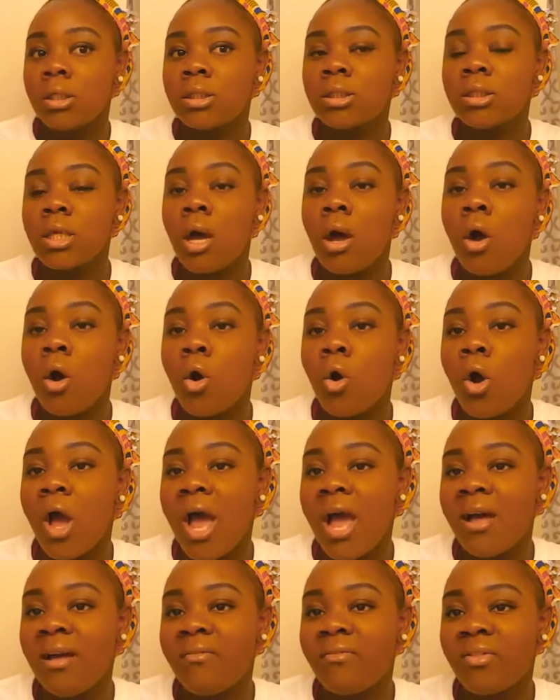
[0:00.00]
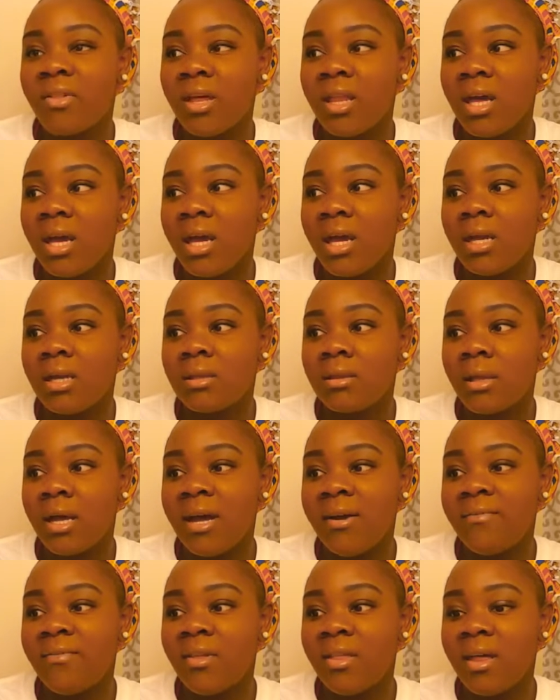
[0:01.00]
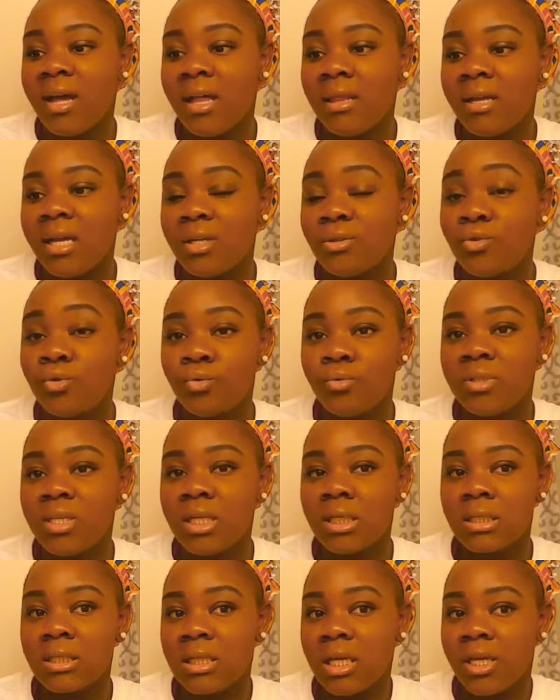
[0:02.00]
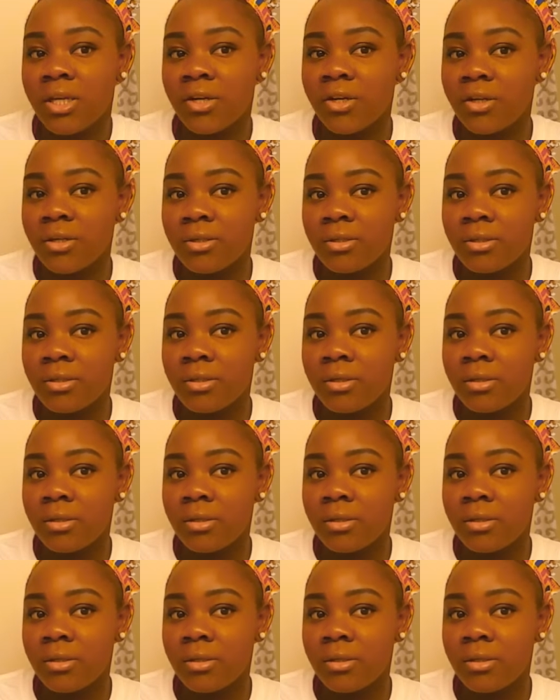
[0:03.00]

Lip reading: So after that, like 2 days later,